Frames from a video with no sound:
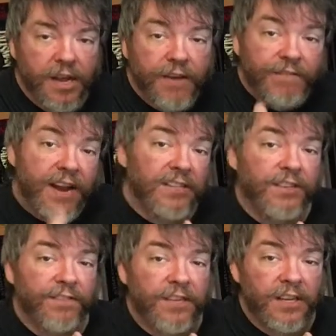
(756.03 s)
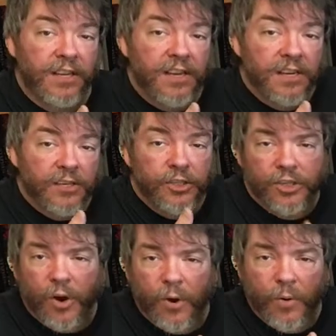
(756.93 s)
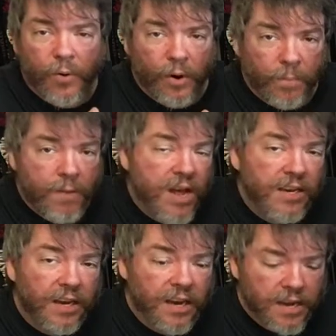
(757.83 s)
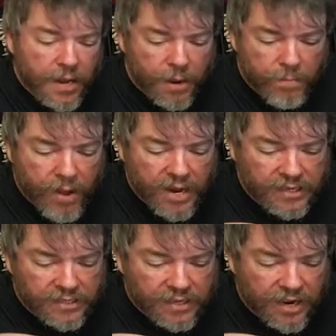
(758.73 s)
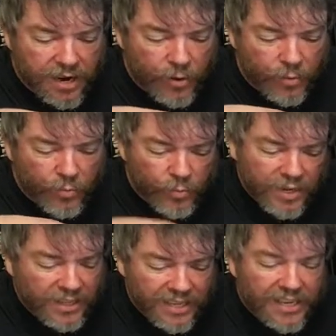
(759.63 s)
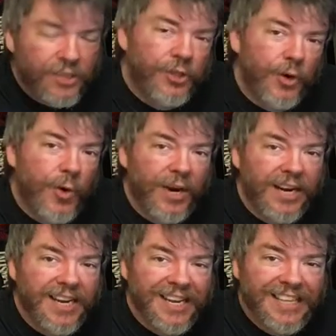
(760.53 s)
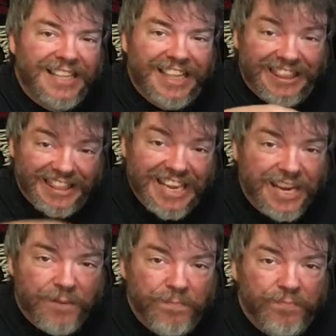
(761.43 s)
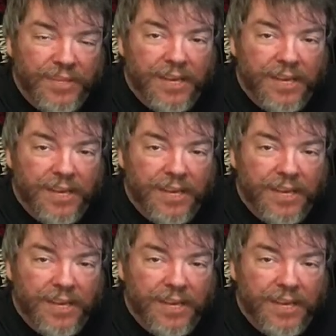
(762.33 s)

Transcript: Fans of the show or manga might really enjoy the theme,